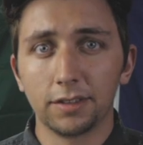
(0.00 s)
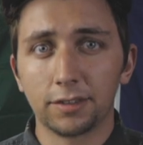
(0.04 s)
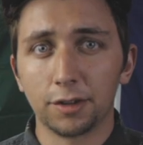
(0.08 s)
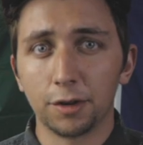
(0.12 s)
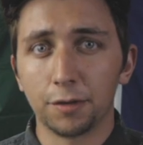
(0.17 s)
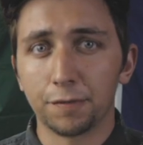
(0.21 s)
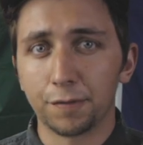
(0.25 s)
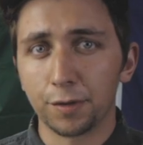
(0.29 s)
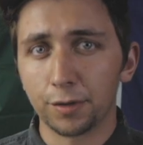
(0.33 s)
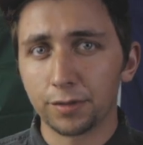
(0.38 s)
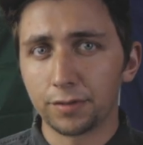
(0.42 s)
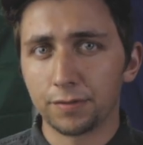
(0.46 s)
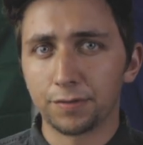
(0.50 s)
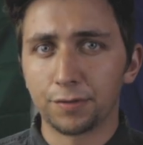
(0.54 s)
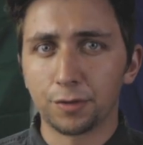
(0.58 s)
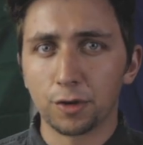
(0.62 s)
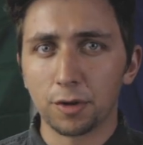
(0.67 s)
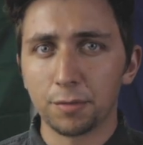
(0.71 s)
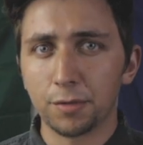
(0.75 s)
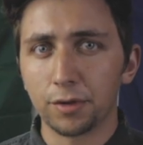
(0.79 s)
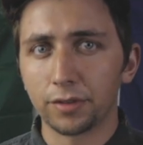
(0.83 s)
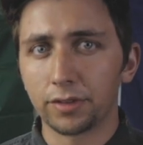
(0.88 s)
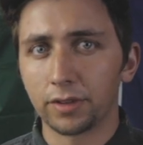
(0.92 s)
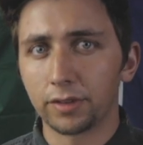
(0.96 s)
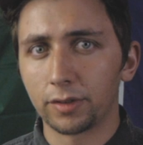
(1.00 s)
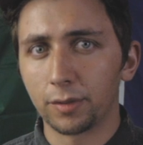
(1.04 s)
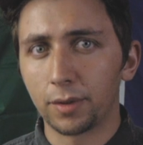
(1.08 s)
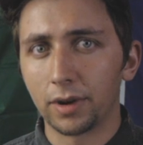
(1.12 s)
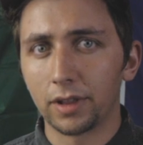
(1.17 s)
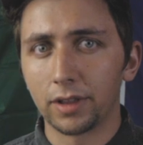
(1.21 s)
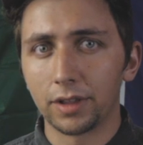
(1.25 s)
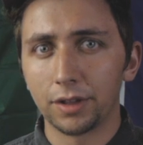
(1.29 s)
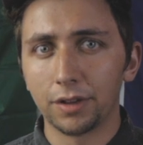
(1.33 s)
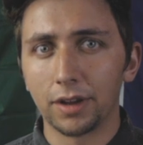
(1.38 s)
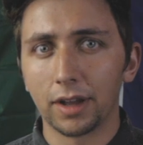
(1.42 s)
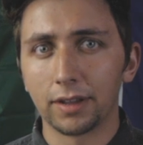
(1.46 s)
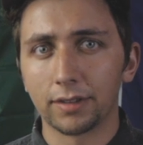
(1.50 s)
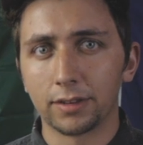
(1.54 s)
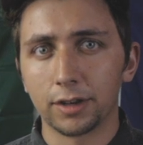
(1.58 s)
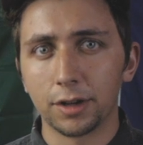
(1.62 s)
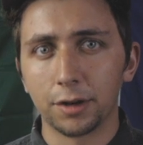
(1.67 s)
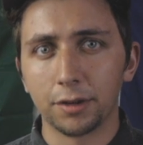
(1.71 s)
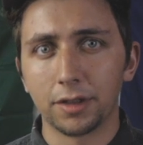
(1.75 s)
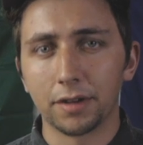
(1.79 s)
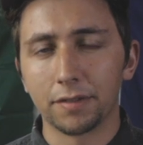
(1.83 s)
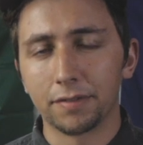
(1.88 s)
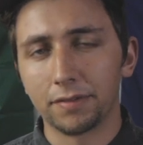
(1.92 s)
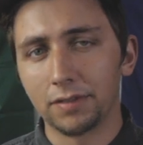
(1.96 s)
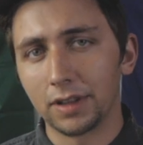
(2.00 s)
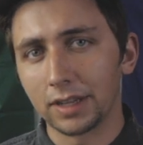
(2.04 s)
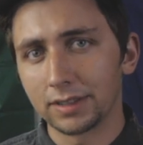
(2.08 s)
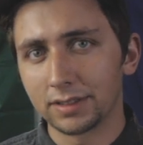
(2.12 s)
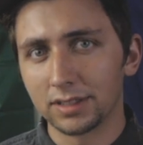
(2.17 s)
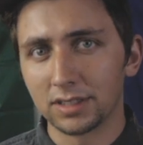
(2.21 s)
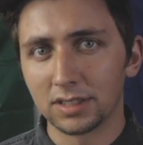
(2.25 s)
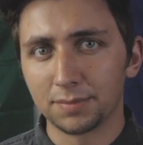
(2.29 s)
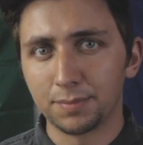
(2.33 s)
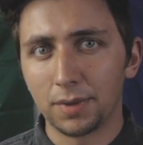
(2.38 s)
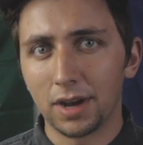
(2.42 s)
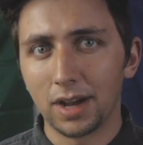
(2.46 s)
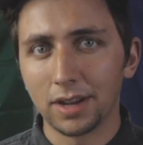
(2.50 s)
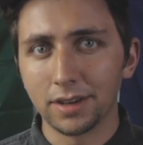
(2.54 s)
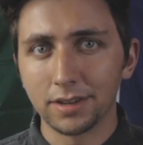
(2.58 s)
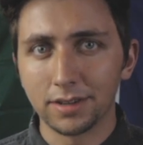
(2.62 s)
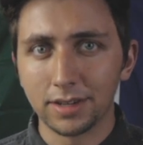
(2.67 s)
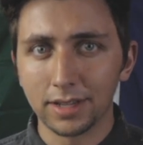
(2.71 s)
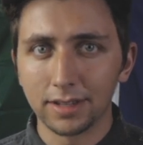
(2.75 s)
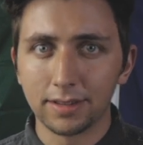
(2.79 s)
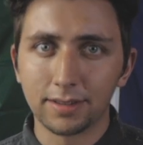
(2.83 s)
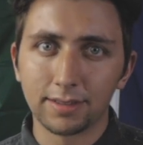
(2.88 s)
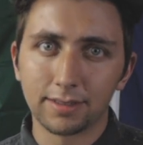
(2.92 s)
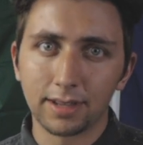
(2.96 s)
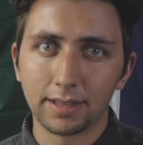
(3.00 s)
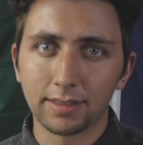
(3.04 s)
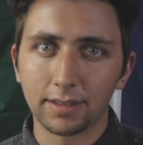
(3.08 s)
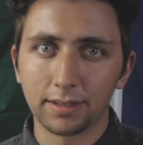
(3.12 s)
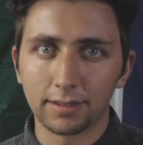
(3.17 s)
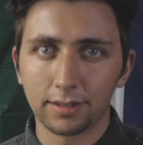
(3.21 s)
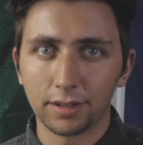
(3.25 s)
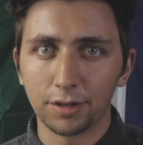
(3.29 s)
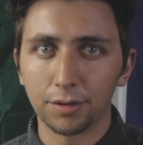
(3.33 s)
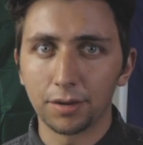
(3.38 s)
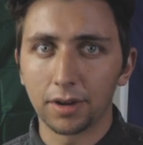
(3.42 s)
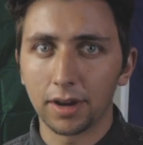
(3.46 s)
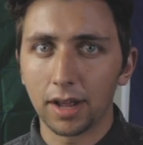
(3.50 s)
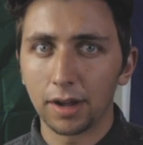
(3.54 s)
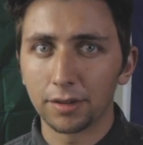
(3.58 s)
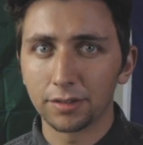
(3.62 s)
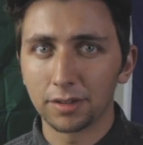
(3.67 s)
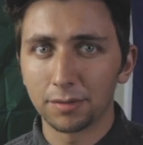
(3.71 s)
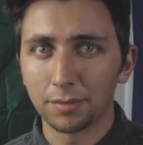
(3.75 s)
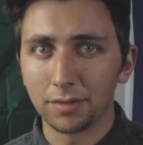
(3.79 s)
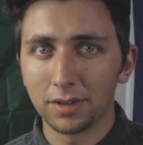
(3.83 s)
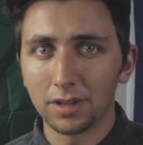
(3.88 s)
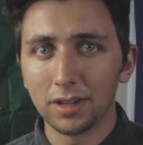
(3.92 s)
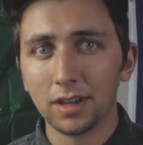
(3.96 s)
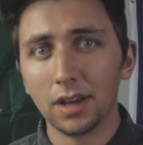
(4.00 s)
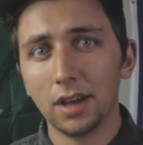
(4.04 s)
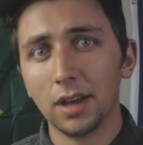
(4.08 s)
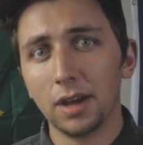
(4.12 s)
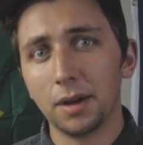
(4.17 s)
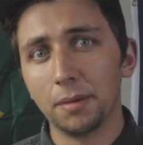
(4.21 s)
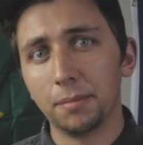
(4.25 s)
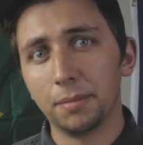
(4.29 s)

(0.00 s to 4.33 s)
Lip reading: So first and foremost, I just want to let you guys know that Flexispot did send this unit out to me,